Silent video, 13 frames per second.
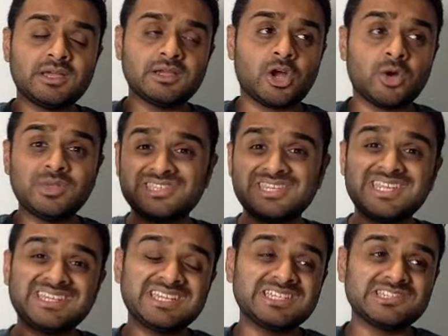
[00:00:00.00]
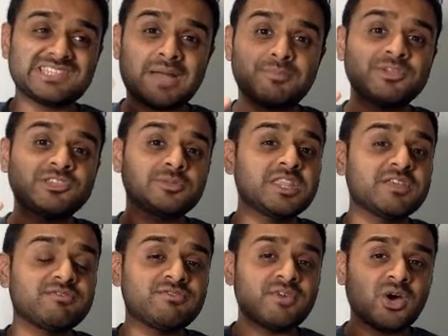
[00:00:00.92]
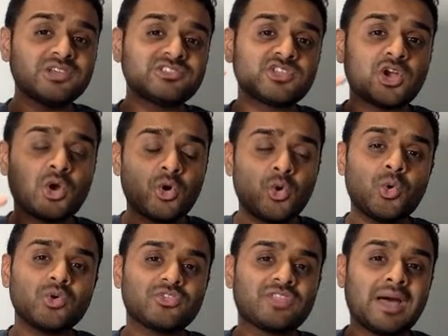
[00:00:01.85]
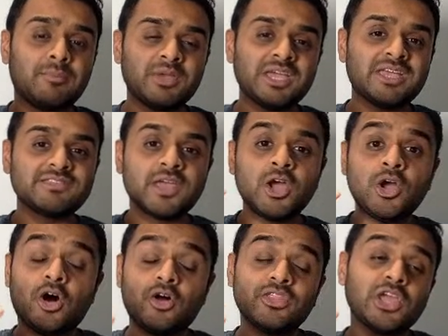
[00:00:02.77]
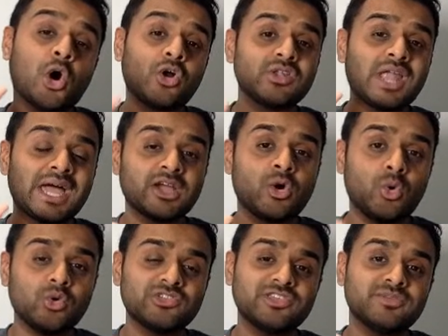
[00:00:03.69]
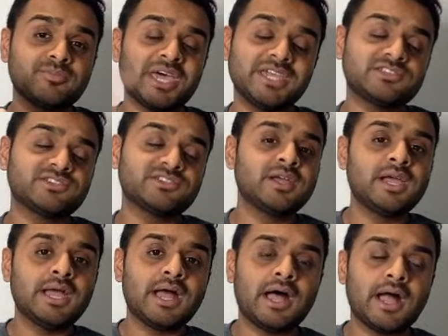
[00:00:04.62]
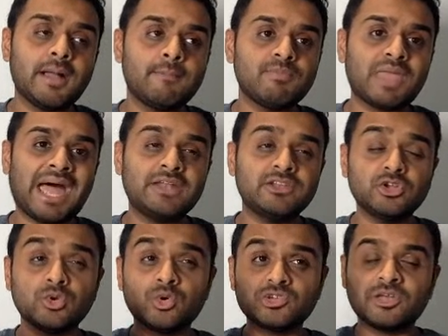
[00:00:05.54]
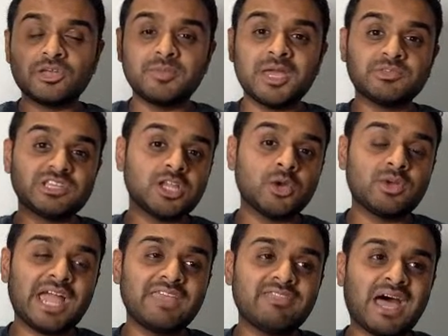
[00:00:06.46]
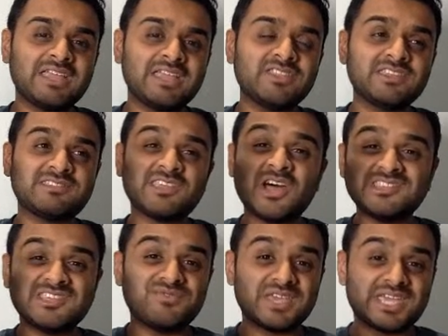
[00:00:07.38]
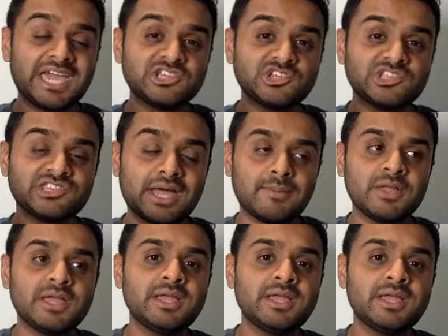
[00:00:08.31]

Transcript: coincidentally just happens to be the first course that appears on the online courses page. And you'll also be able to locate that in the certification tab.